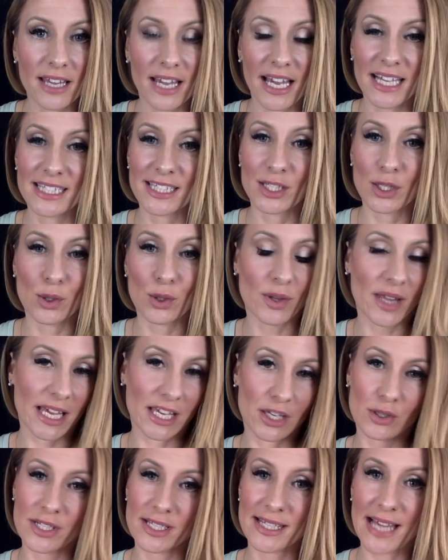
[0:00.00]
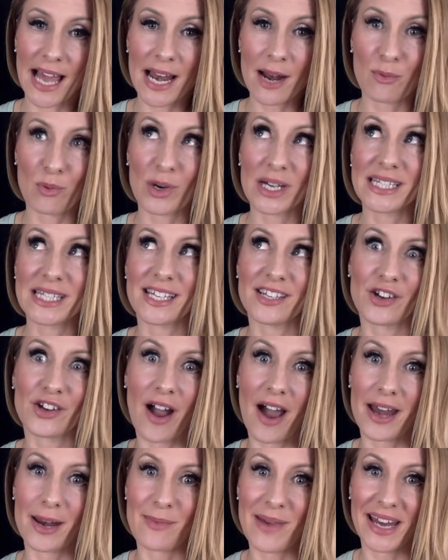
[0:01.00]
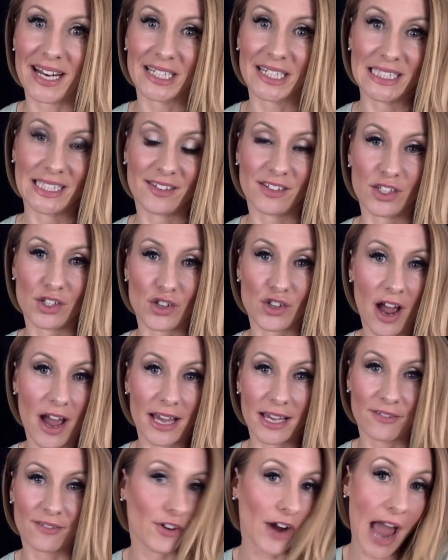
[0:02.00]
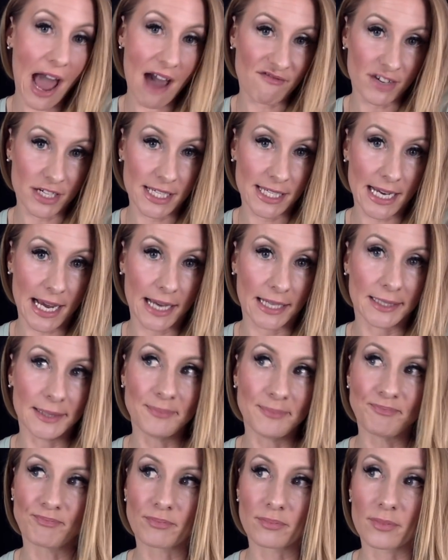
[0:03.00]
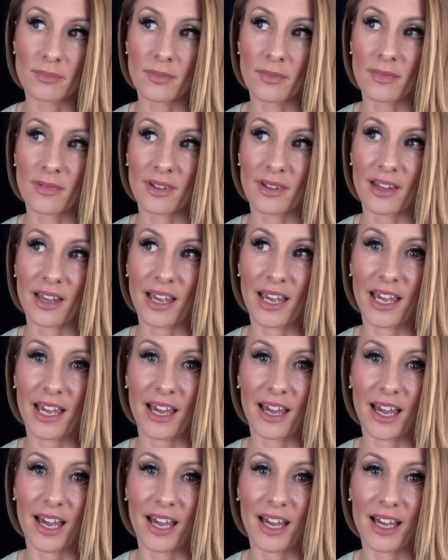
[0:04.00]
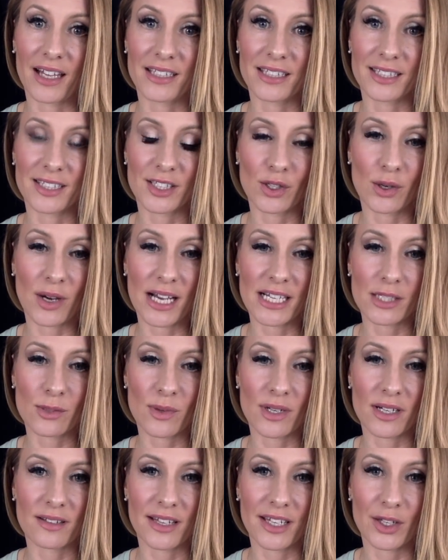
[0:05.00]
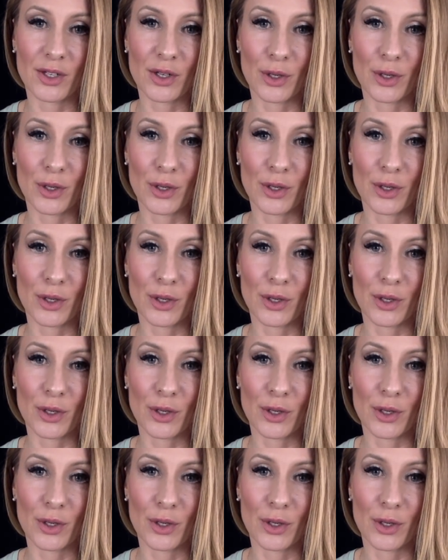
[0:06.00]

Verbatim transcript: And so, like, you just sign up once and you're automatically in the drawing forever style. And so, I just wanted to let you